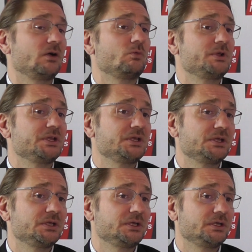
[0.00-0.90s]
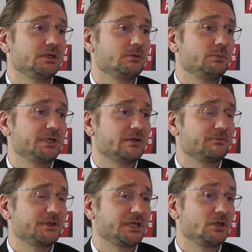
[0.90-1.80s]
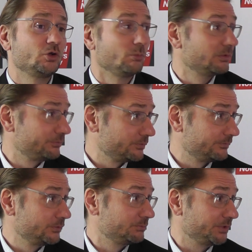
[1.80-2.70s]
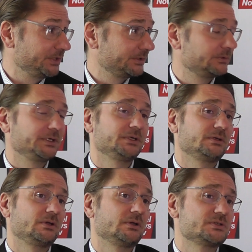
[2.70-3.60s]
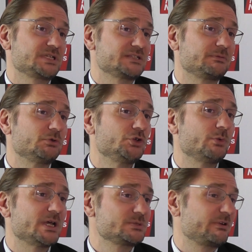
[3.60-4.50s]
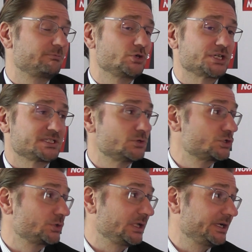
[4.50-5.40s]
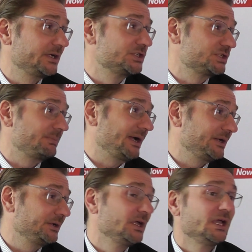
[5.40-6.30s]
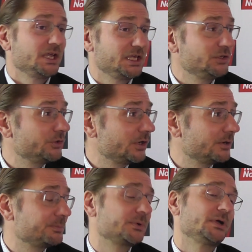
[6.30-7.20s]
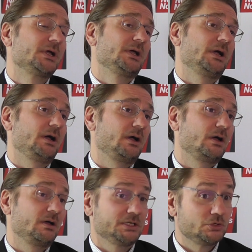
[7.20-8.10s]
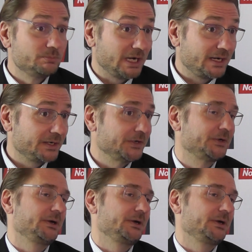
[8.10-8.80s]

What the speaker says: We have a global footprint, right? Aside from the US, we have projects in Australia, in Japan, in Europe, in Dubai.